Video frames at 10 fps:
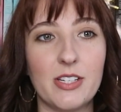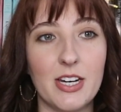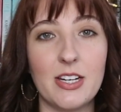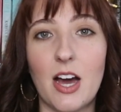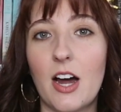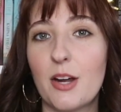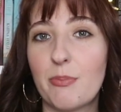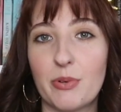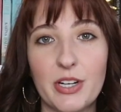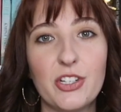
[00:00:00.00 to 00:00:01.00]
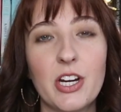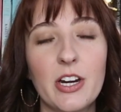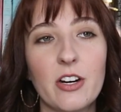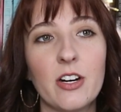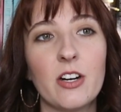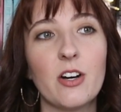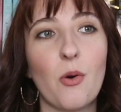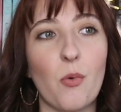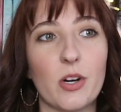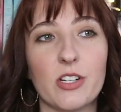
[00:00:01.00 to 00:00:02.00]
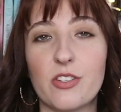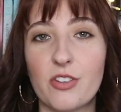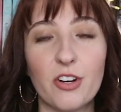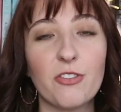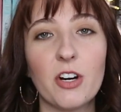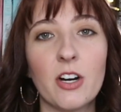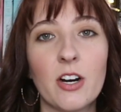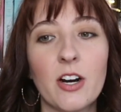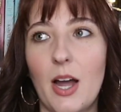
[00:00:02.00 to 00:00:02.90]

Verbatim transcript: did not appreciate her or deserve her.